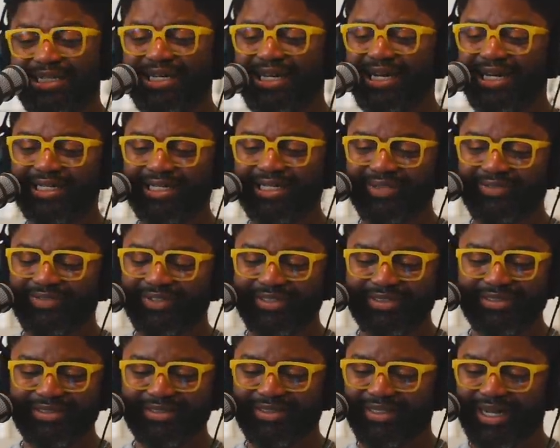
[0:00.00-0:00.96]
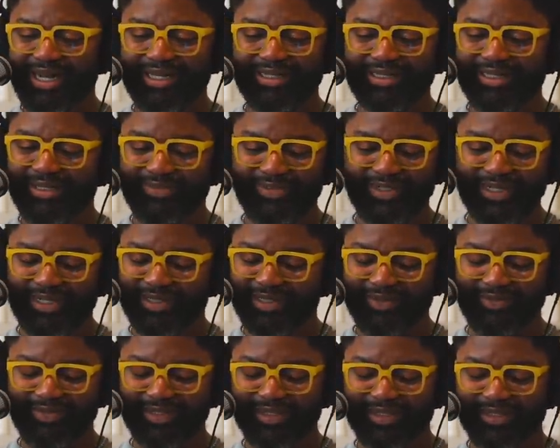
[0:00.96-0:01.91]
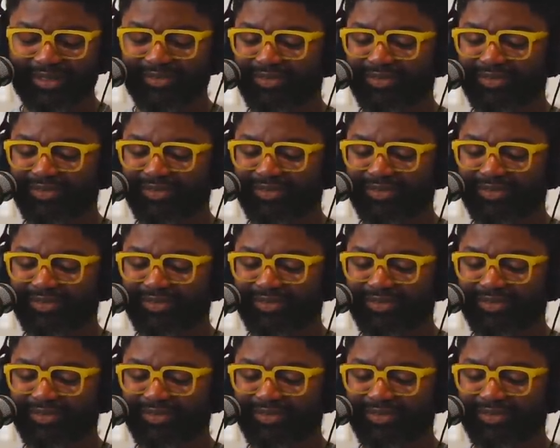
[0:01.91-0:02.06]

love it. I love it. I love it. I love